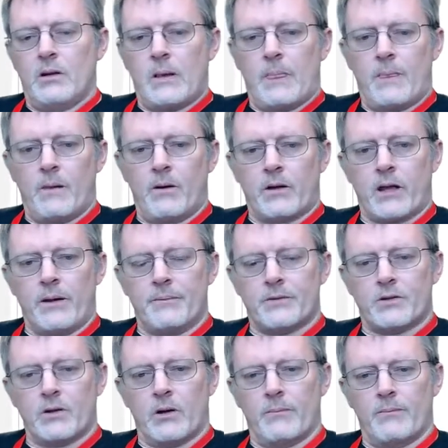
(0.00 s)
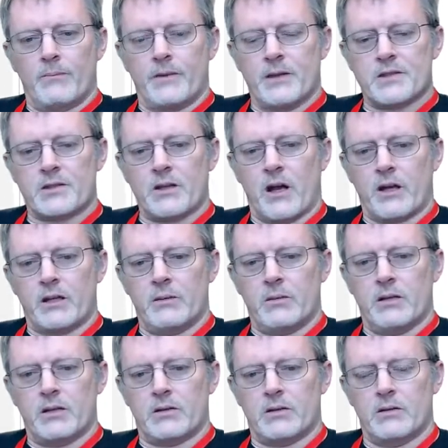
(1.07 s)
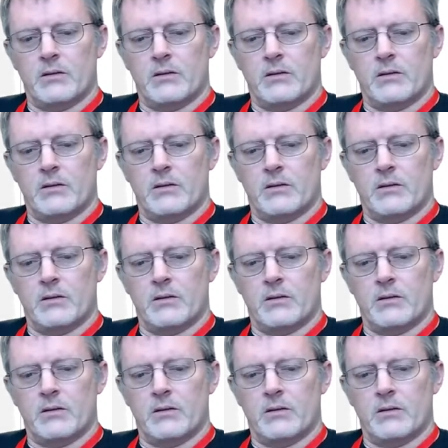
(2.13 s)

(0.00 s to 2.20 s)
Okay, so this document,